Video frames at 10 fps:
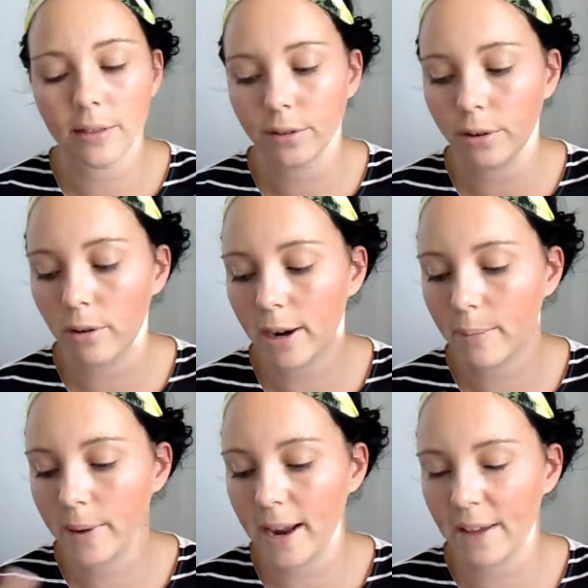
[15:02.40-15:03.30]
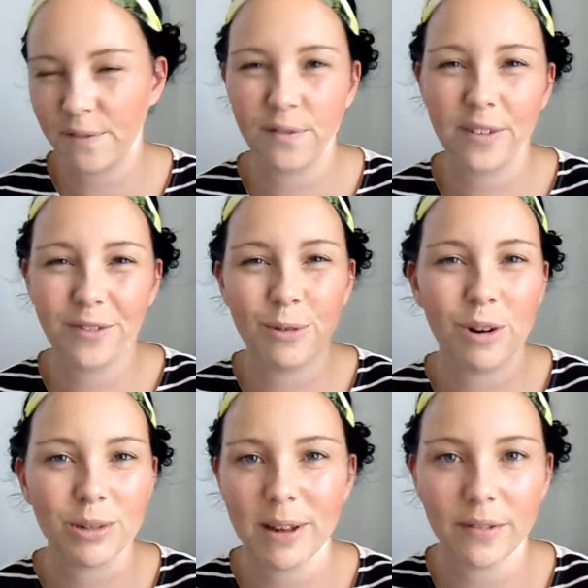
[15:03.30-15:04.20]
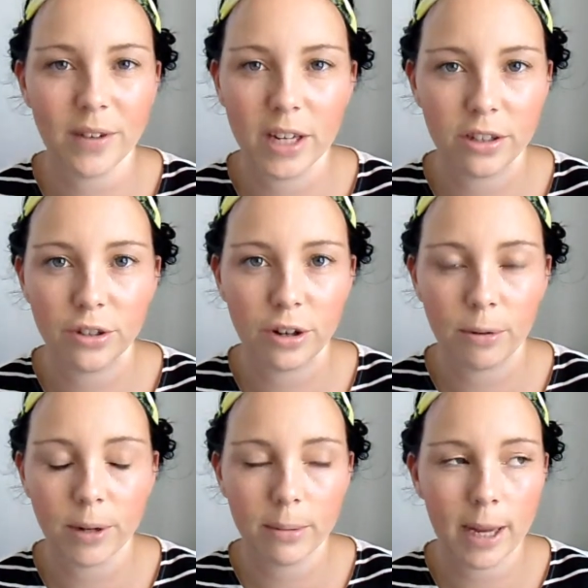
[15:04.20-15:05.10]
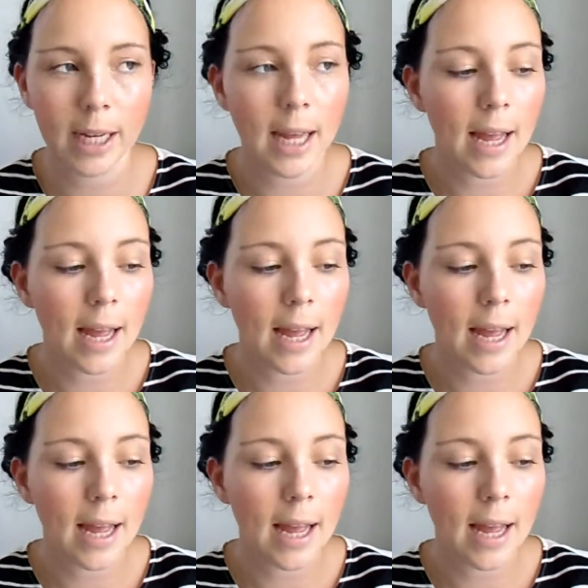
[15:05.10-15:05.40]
through quite a bit. If you watch my other videos, you know what I mean.